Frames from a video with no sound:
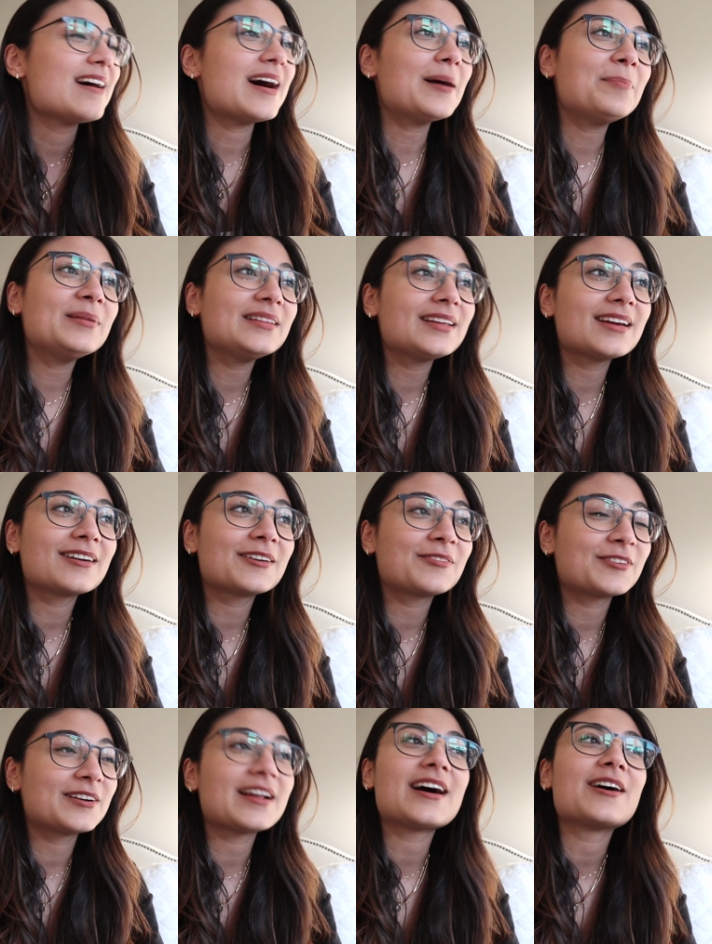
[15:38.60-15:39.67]
up in the air
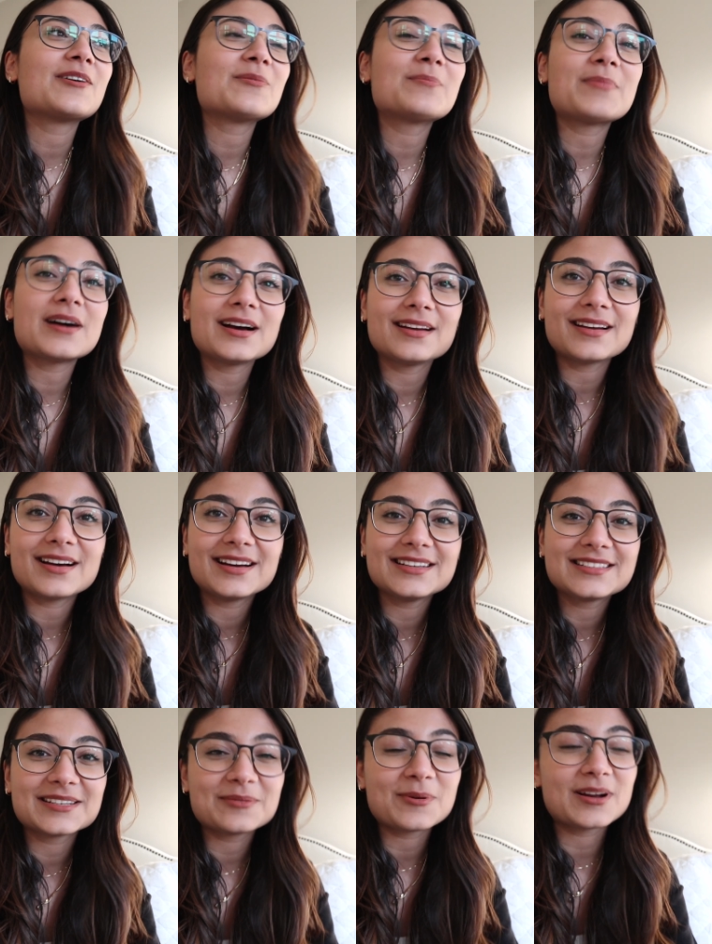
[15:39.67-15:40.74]
for now, but I
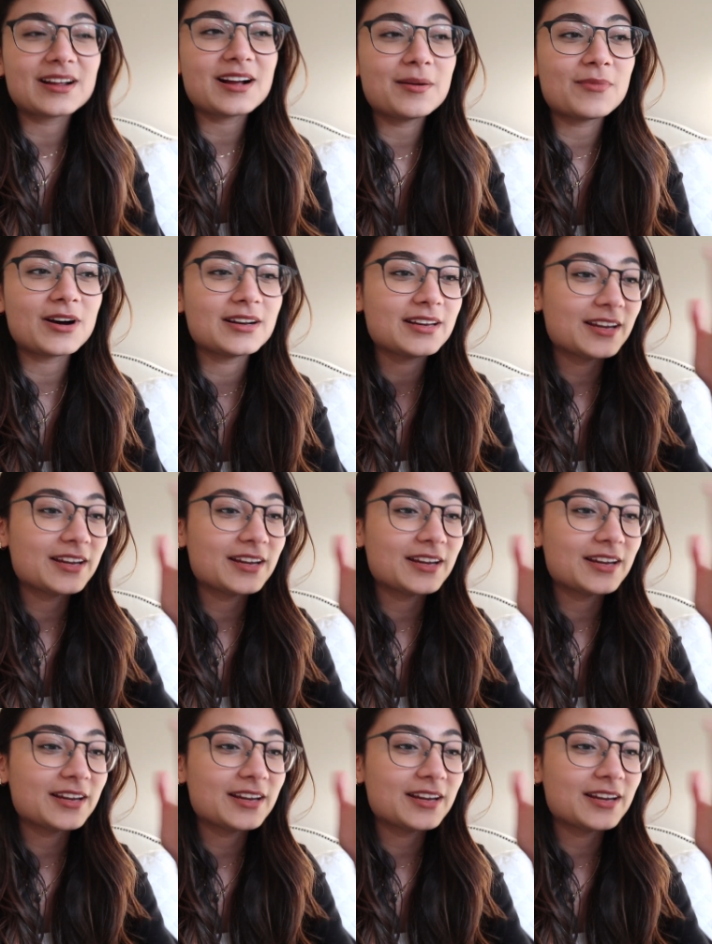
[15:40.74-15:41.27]
did want to come on